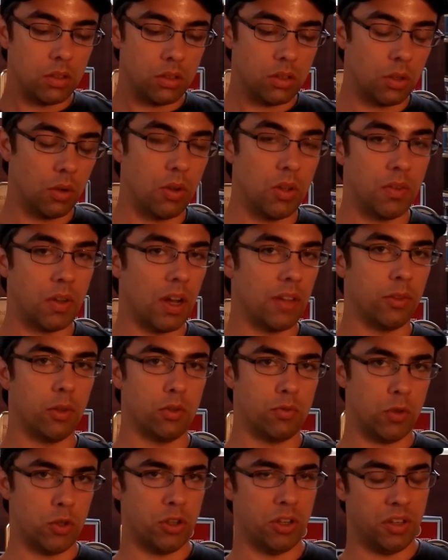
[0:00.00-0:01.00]
you've got
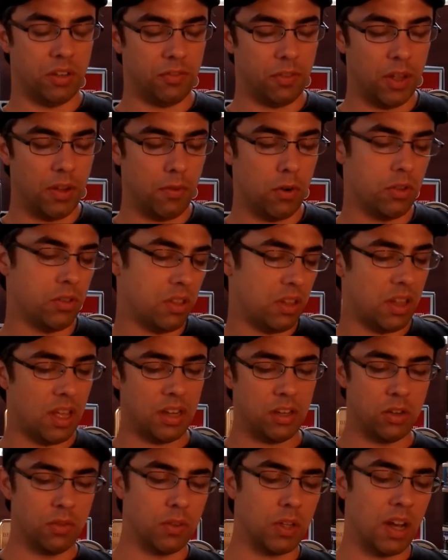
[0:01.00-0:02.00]
those Virginia flavors, and
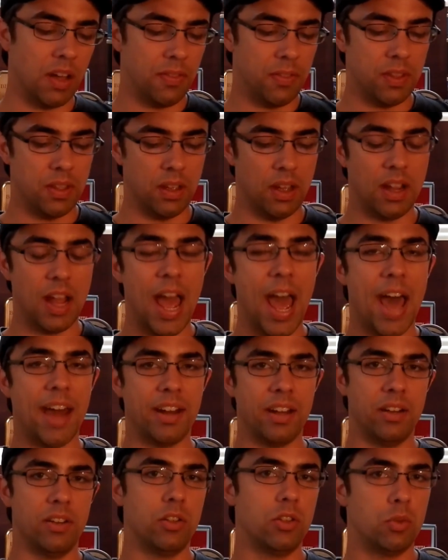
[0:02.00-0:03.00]
then you've got the
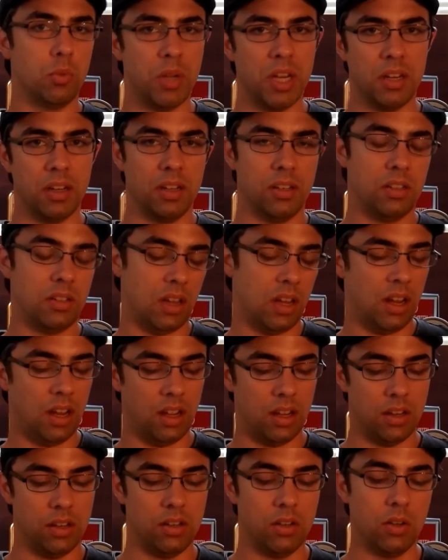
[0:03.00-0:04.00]
added sweetness
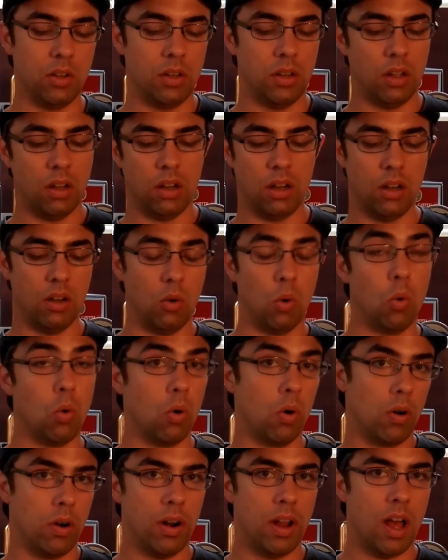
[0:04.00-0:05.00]
and
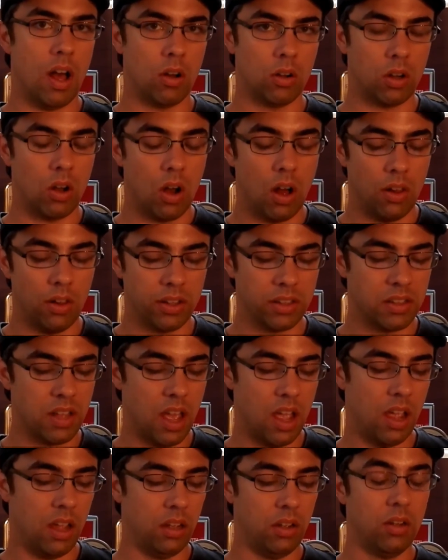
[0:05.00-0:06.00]
or alcoholic
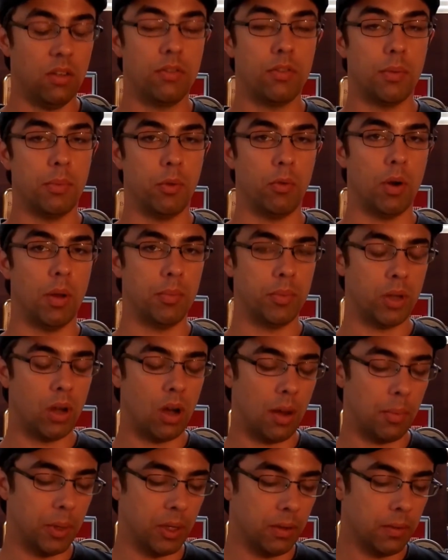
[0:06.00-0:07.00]
tang from the rum
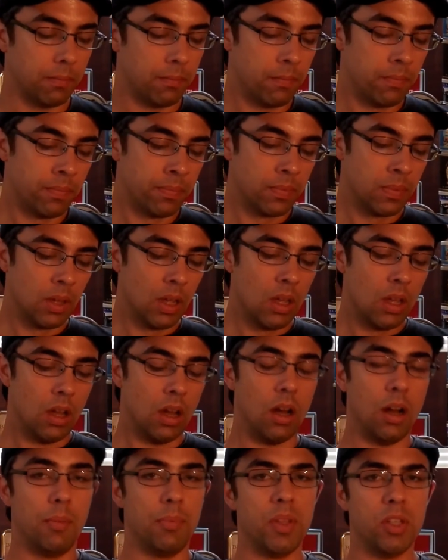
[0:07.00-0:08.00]
topping.
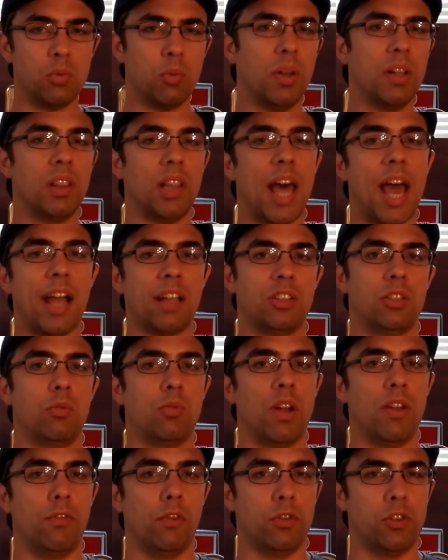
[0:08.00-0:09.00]
This one lacks the
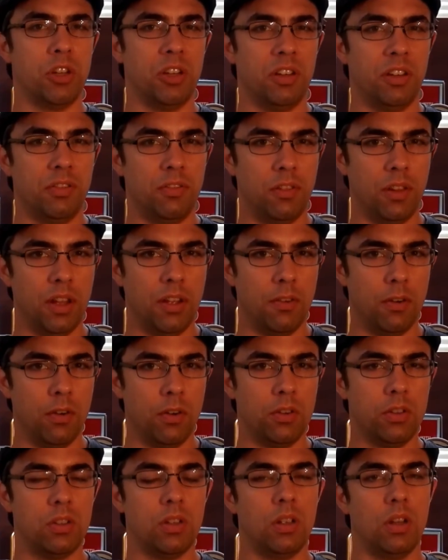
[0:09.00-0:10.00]
red Virginia
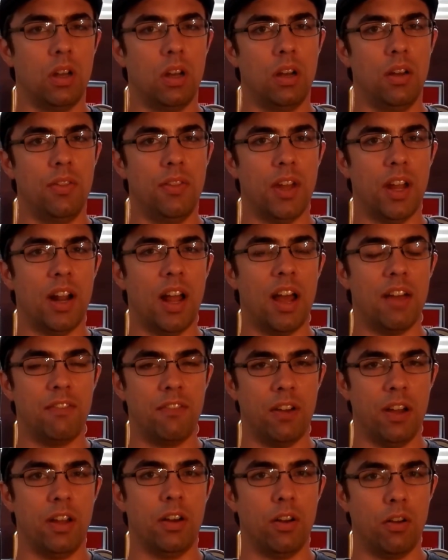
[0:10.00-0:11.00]
flavors that I
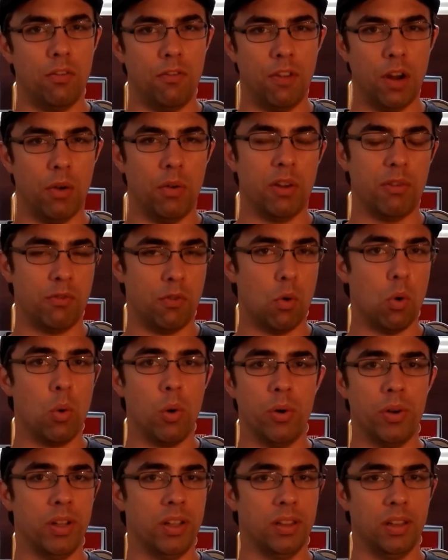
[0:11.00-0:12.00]
find are very
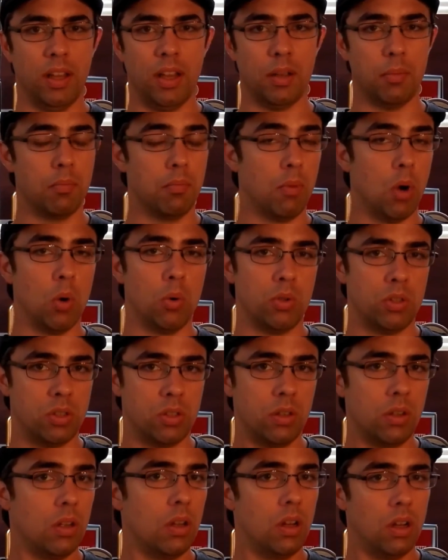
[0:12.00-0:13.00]
forward in like
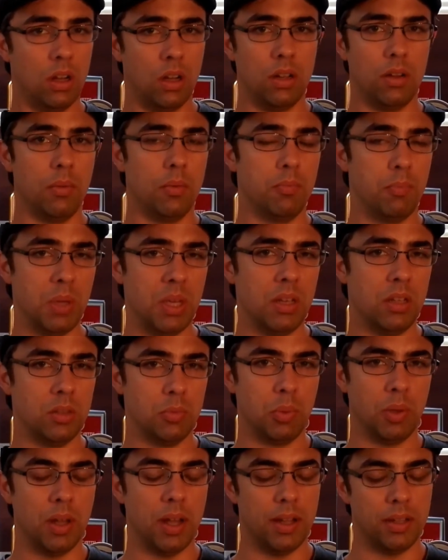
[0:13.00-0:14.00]
most Pease
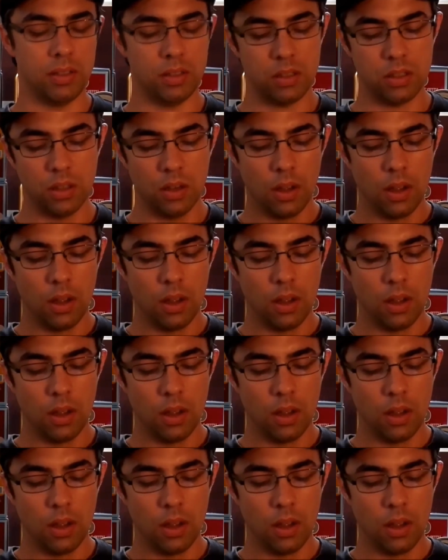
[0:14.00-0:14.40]
blends.